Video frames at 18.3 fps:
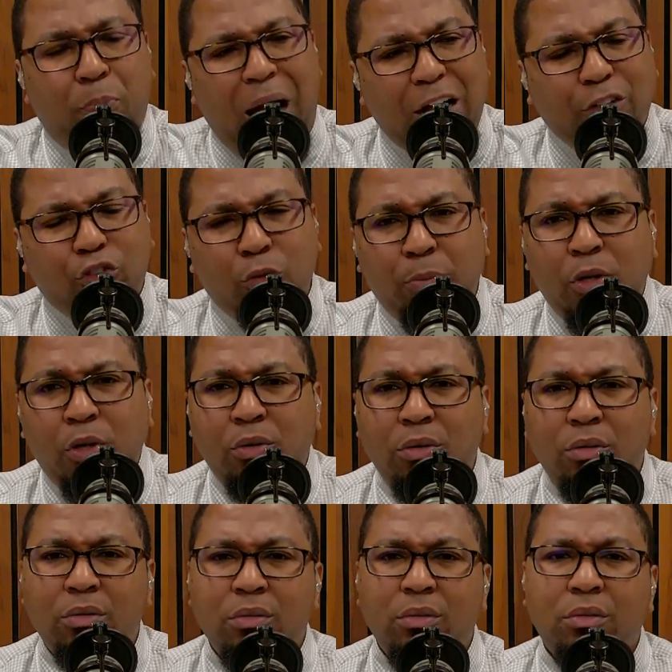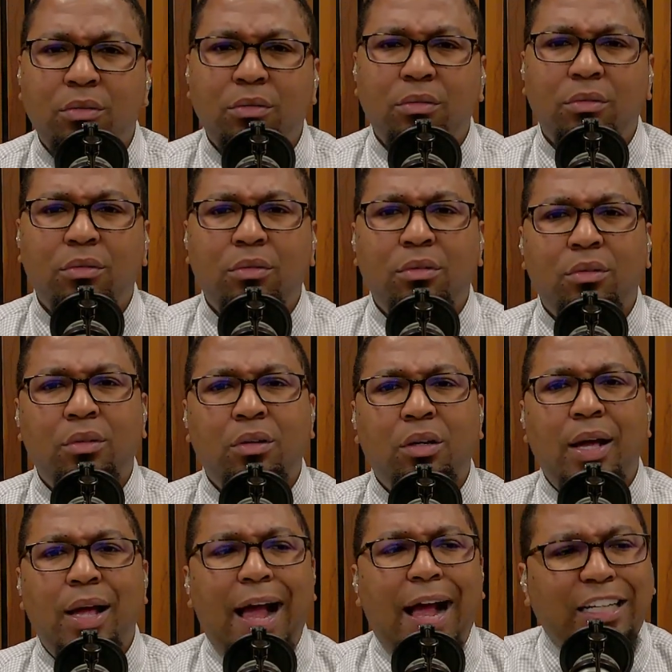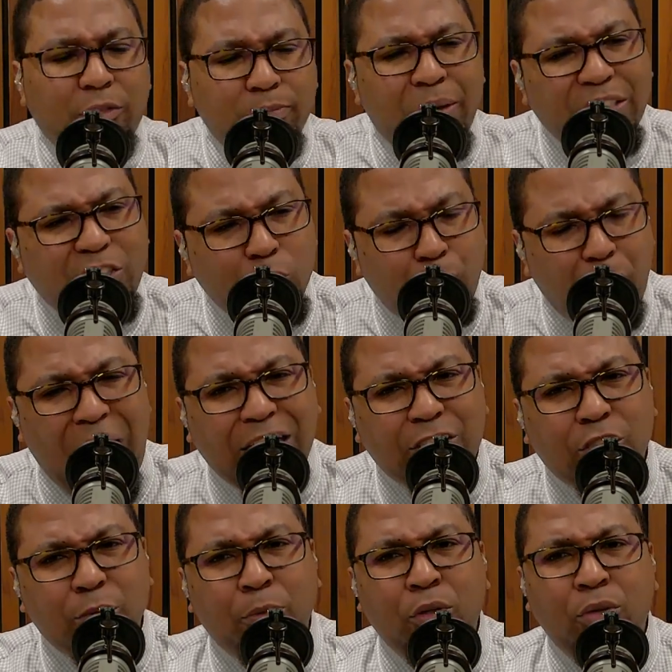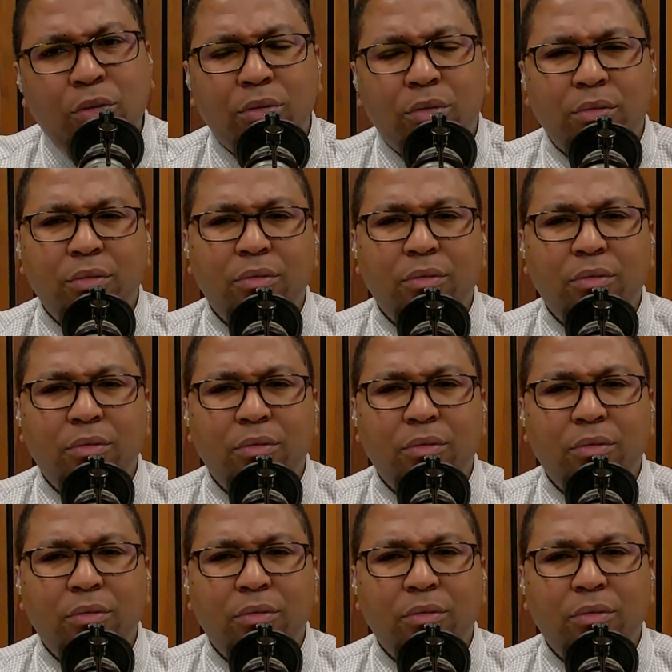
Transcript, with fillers: possible? As much as possible?